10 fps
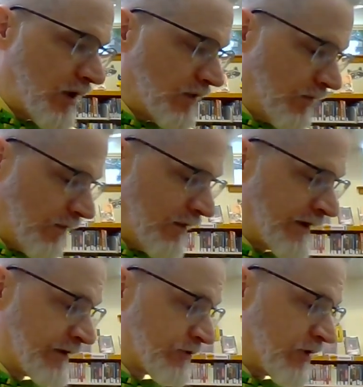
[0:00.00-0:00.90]

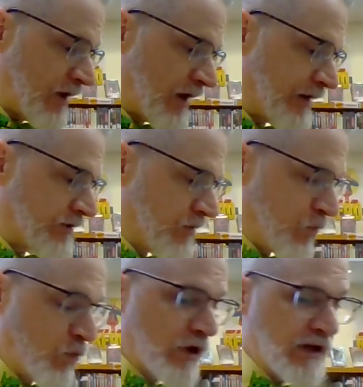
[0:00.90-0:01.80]
later on,
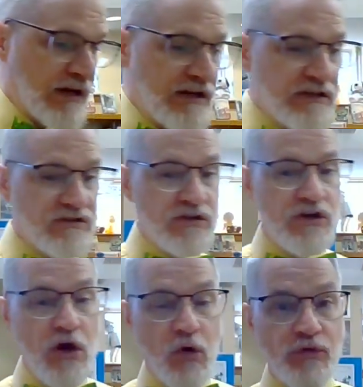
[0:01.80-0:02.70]
we're going to need to
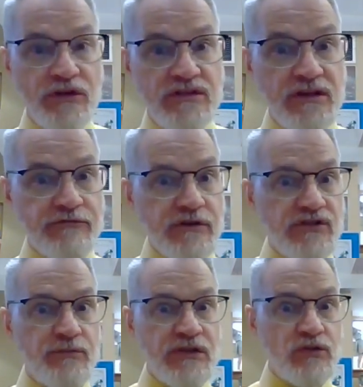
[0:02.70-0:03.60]
know the
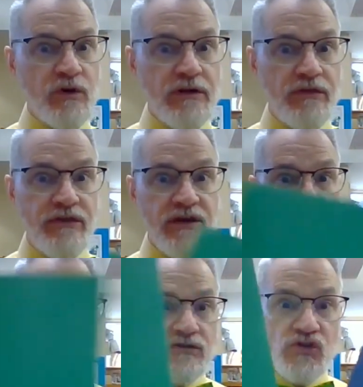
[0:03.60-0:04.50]
difference between
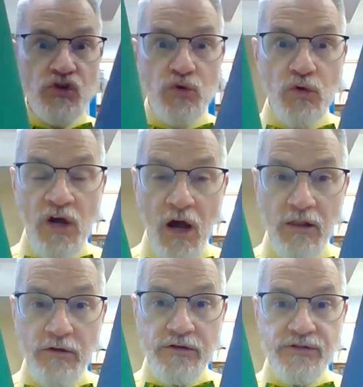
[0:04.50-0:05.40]
these two
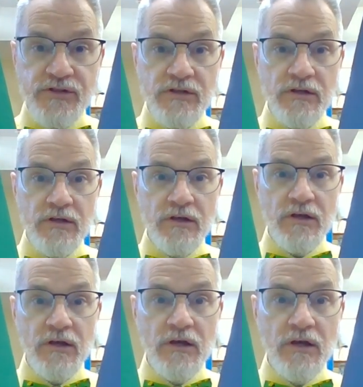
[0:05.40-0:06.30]
colors.
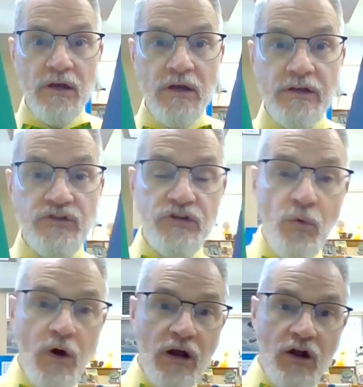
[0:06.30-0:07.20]
Do you know
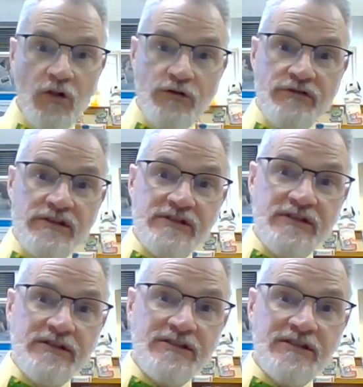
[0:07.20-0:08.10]
what color this
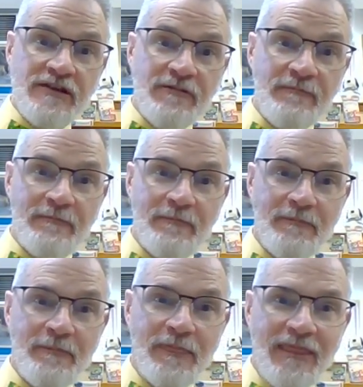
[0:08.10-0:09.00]
is?
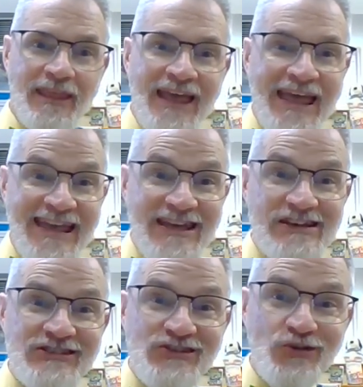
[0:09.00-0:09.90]

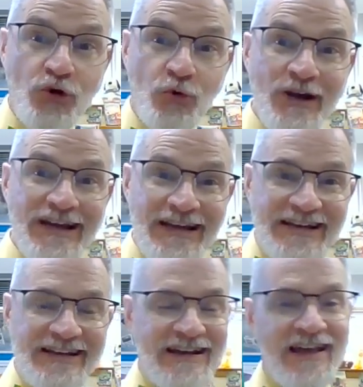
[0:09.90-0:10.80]
It's
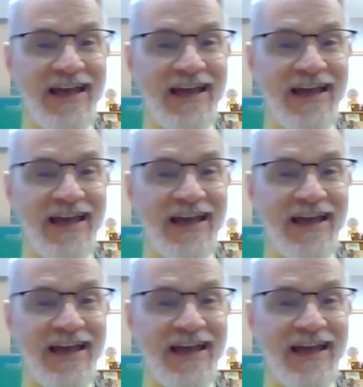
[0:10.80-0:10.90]
green.